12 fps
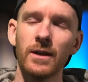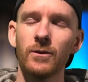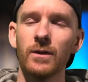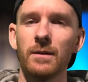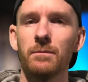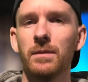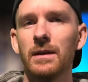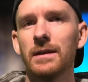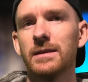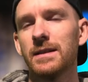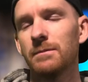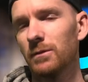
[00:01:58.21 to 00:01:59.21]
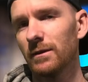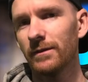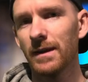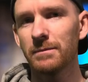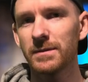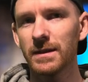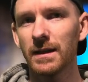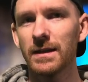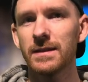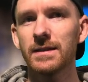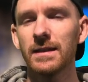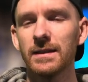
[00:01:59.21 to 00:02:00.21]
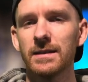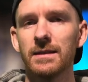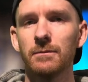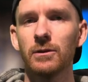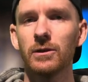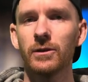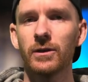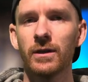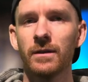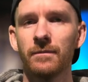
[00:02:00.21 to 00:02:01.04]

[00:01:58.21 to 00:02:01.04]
you can build simple websites and similar.